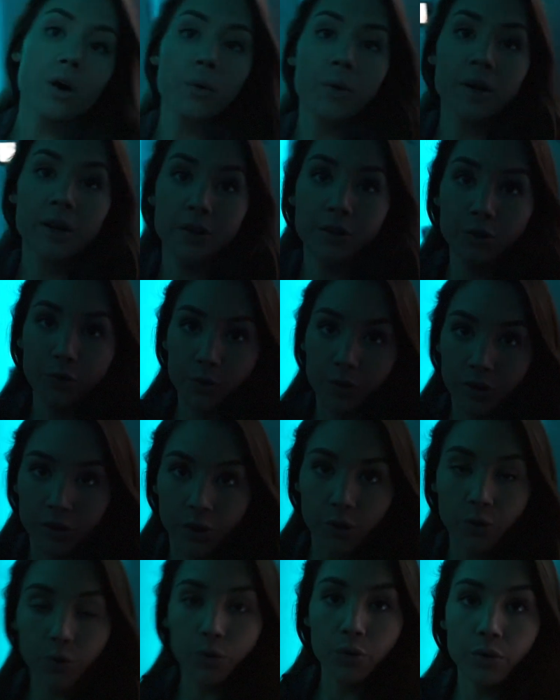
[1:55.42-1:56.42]
we endured the
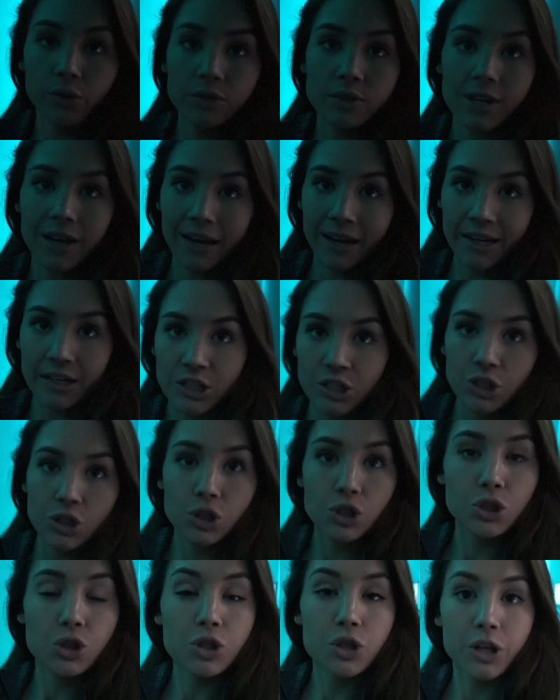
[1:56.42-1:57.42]
cold at
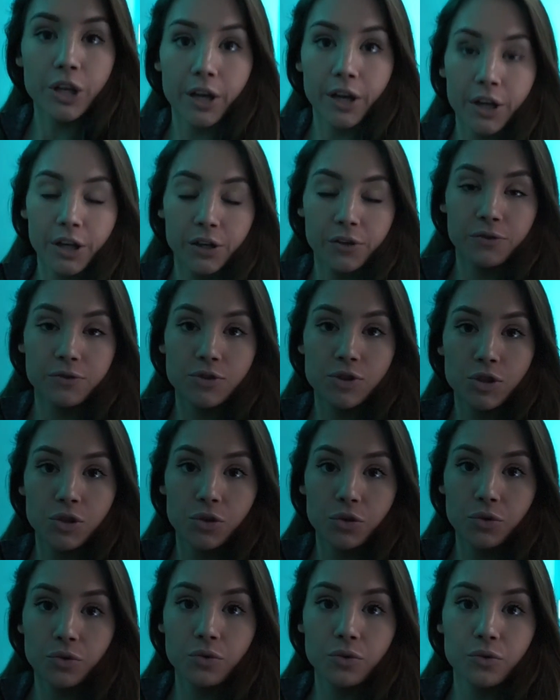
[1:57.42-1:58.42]
negative
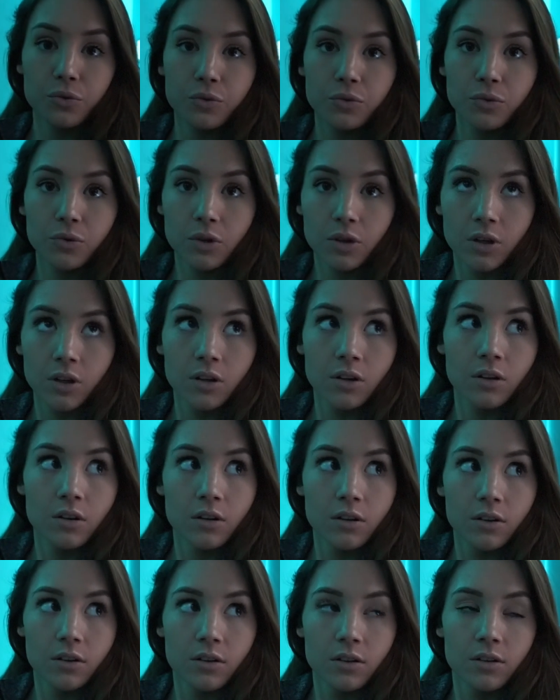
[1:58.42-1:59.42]

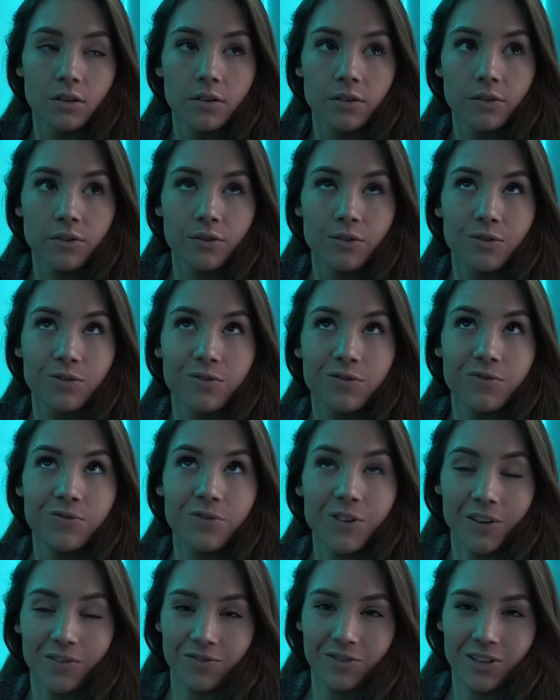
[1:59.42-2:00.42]

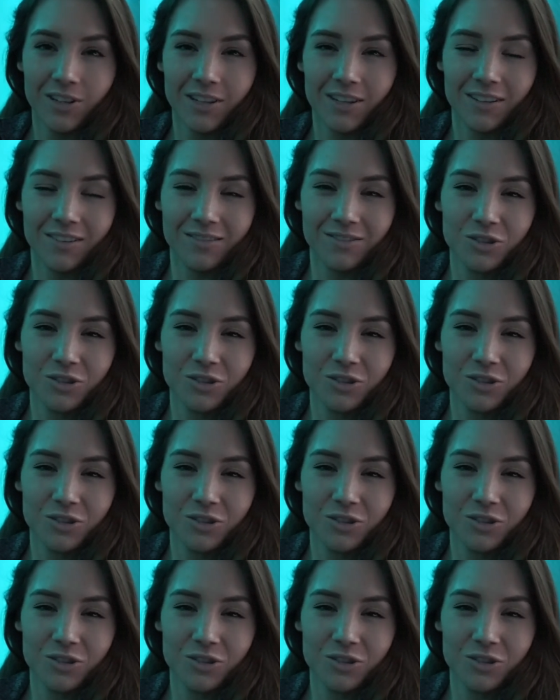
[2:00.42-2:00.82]
250.